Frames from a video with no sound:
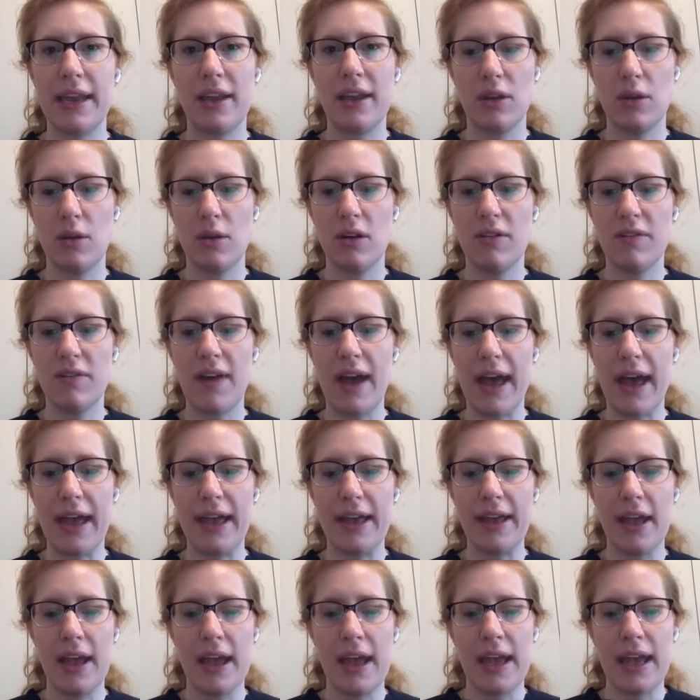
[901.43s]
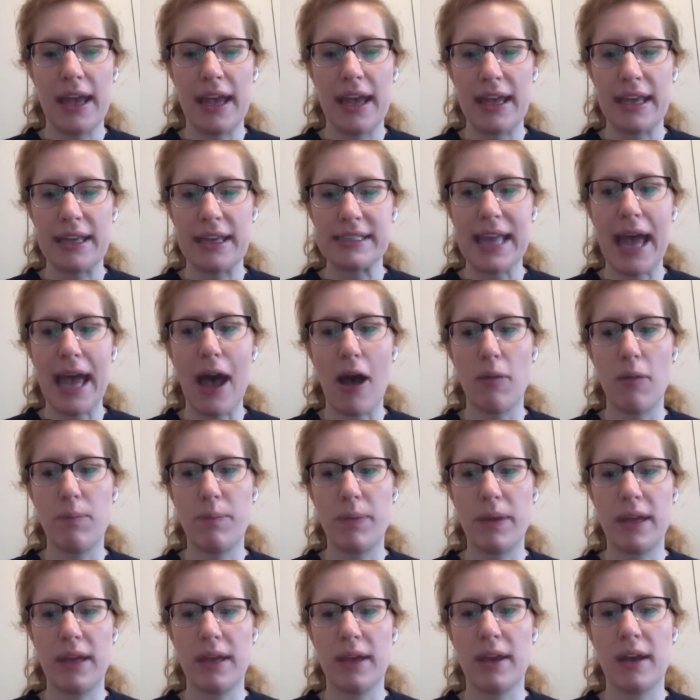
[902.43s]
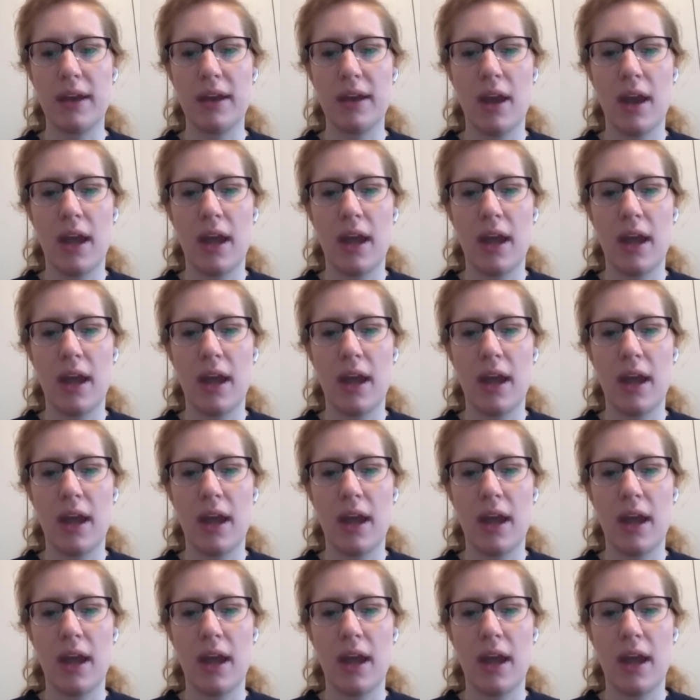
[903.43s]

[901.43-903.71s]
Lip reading: UNIFI is helping